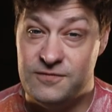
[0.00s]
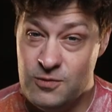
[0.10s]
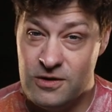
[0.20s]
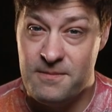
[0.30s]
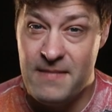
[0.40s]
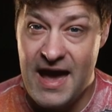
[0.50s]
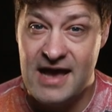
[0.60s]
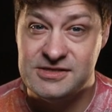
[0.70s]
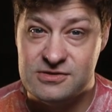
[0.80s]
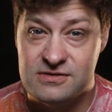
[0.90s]
if you want to
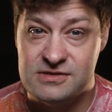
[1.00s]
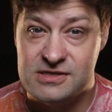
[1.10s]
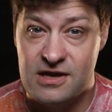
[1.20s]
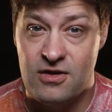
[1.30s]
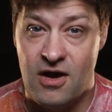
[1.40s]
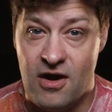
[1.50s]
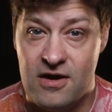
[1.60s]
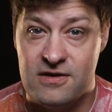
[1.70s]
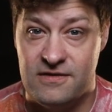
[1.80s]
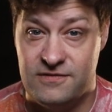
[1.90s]
master the subtle
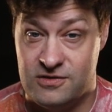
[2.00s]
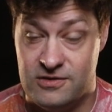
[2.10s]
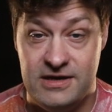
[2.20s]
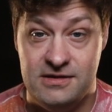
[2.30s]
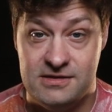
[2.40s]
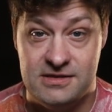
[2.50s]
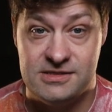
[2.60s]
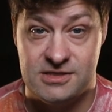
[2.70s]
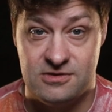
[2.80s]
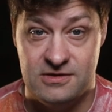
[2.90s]
art of agreeing to
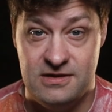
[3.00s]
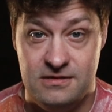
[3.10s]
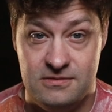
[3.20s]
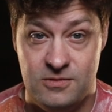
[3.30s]
disagree,